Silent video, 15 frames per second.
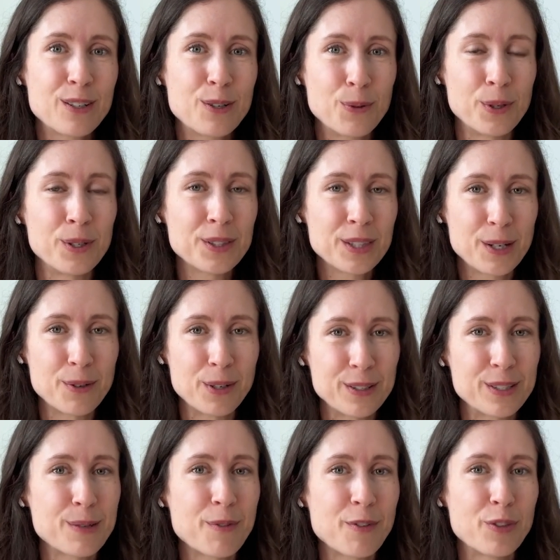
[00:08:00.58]
quilt that were in
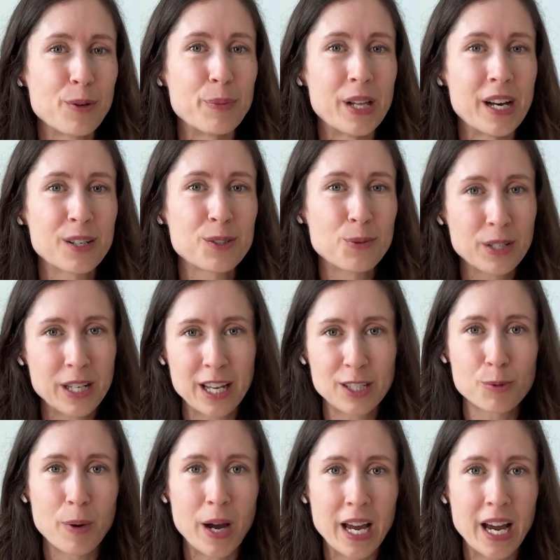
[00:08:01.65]
some of the blocks would
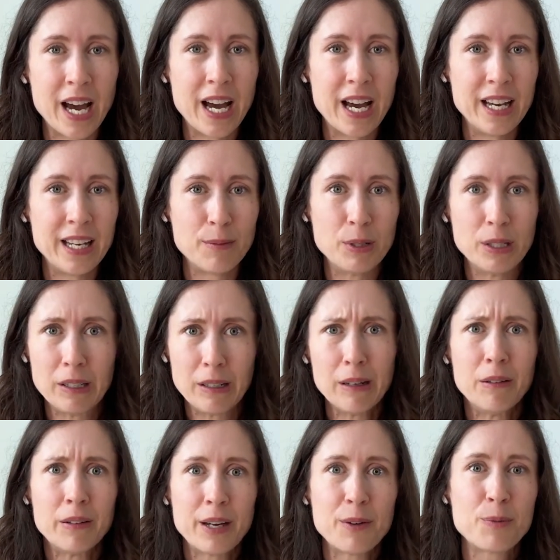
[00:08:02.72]
catch my eye and be like,
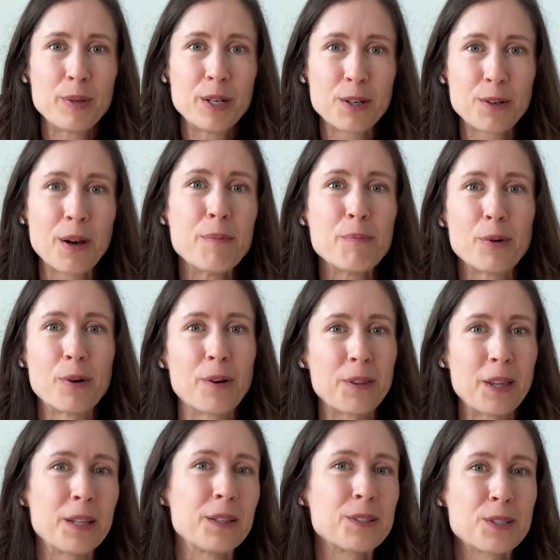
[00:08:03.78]
oh, that would be a great border.
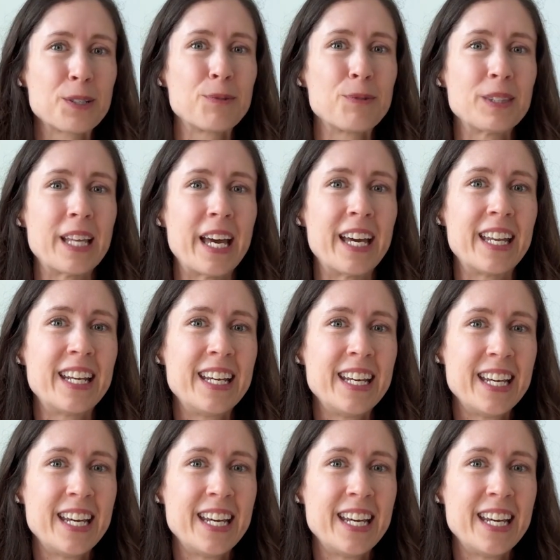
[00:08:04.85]
That looks good with that.